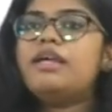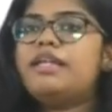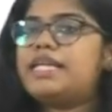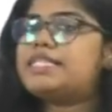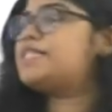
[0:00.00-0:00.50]

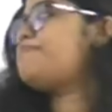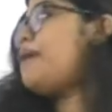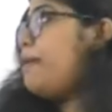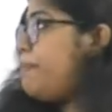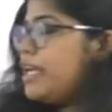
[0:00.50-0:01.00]
Next is
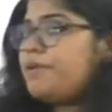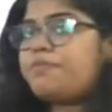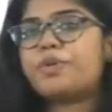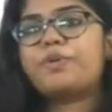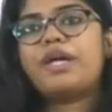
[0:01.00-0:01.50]
map aided
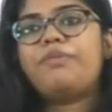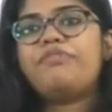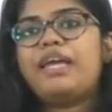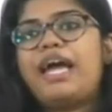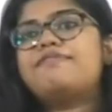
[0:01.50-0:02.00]
program.
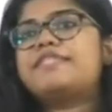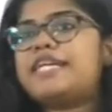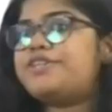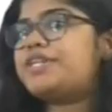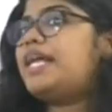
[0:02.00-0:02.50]
We have
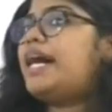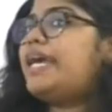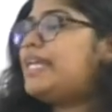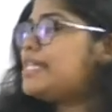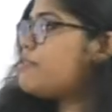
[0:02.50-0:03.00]
Central
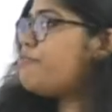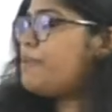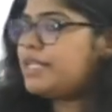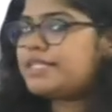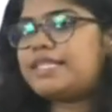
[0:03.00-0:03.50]
Highlands of
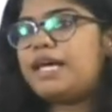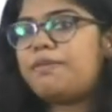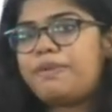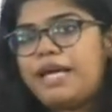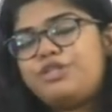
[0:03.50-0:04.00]
Peninsular
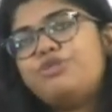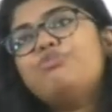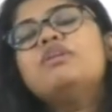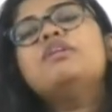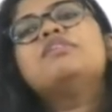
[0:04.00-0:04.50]
Plateau.